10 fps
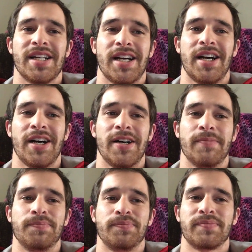
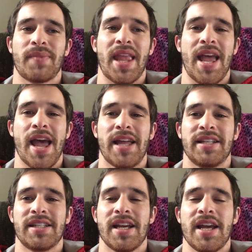
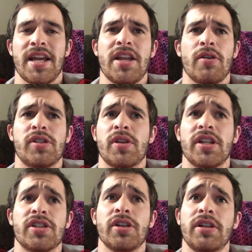And
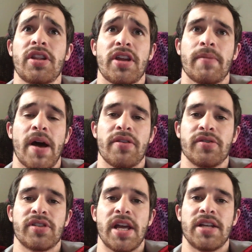it's good to think about
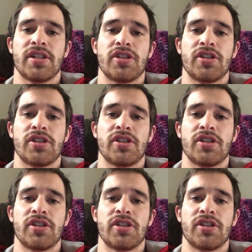those things.